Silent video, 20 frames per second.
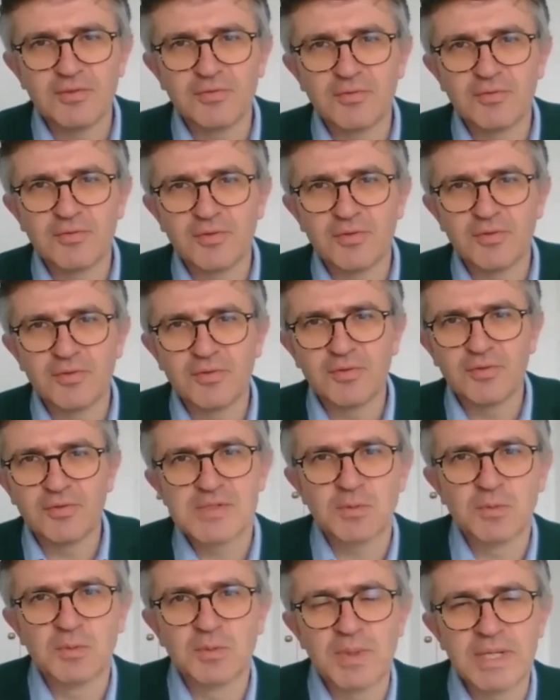philosophy is
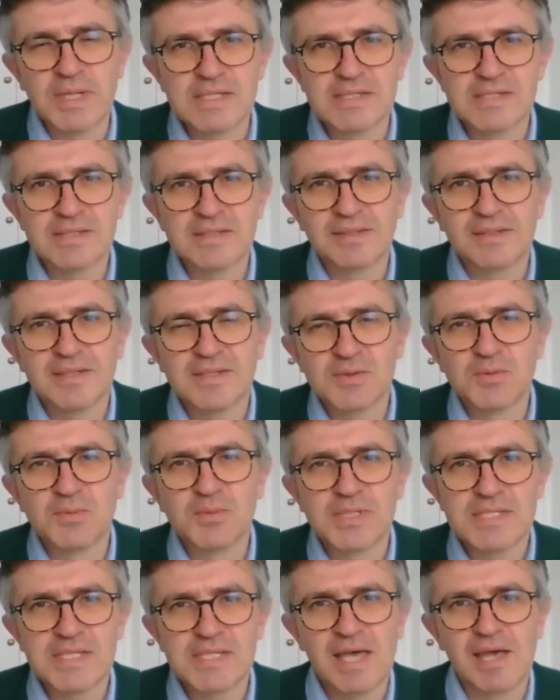always
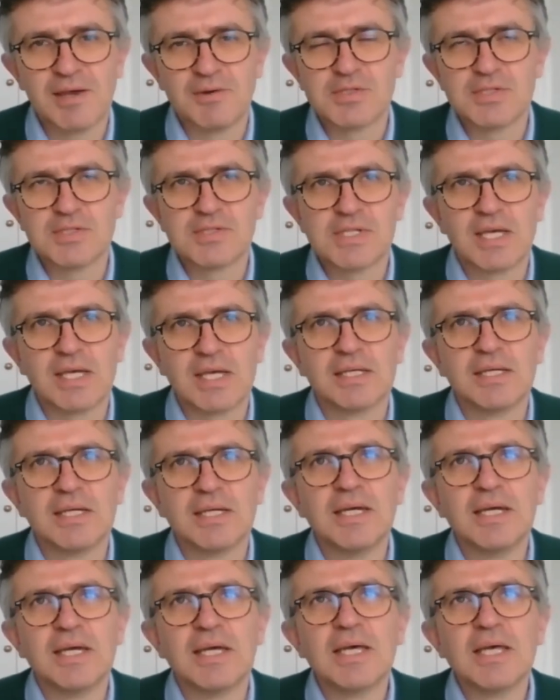there, as you
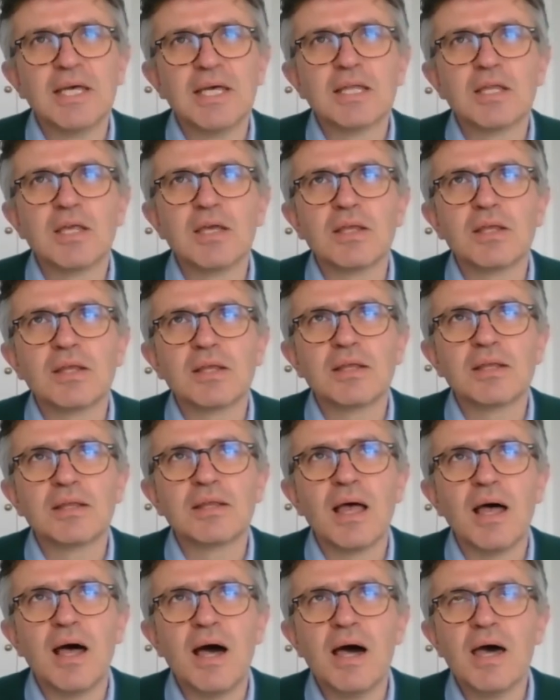say. But
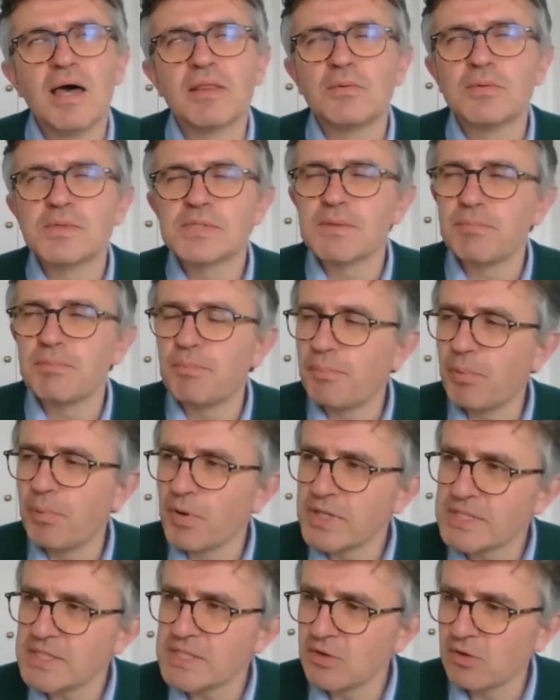there was a
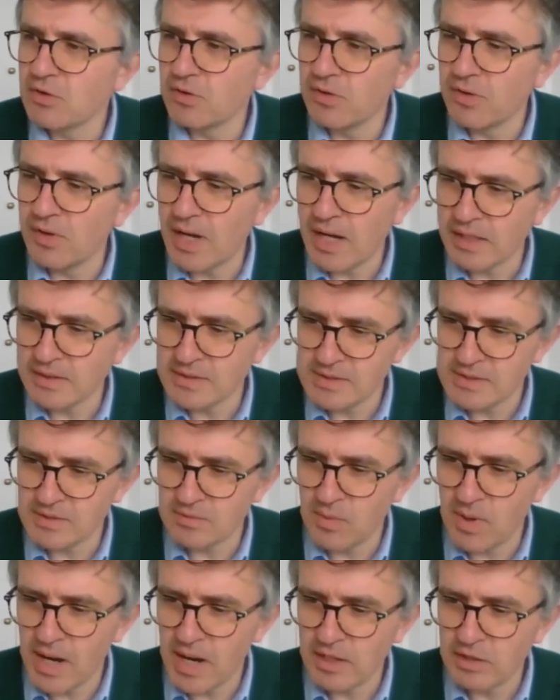point in your answer
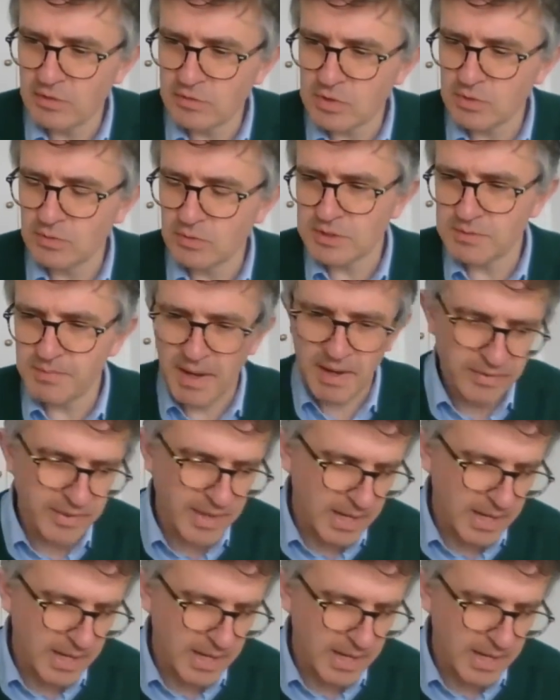where you talked about